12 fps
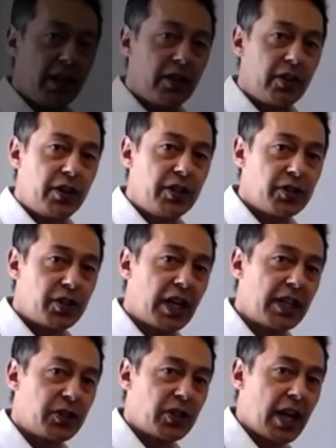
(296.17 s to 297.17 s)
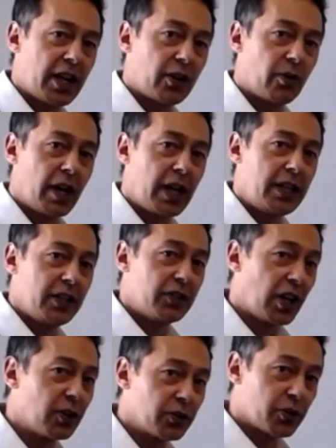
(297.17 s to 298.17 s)
This disaccharide is
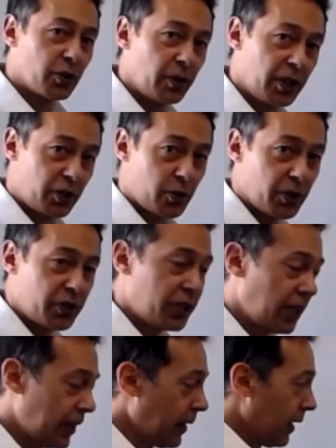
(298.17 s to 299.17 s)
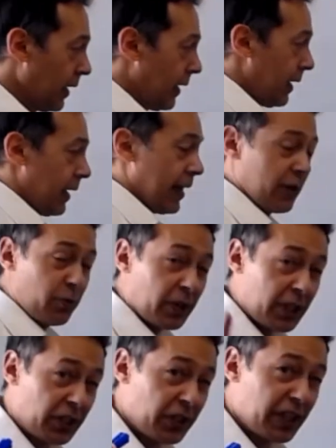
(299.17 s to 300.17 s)
also interesting, and we'll
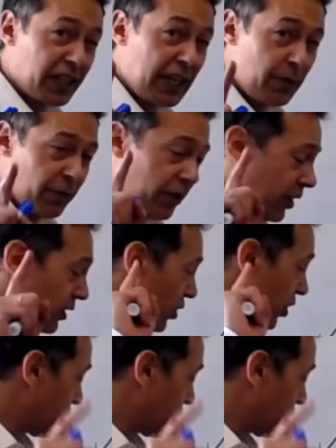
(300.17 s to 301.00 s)
get to the name in just a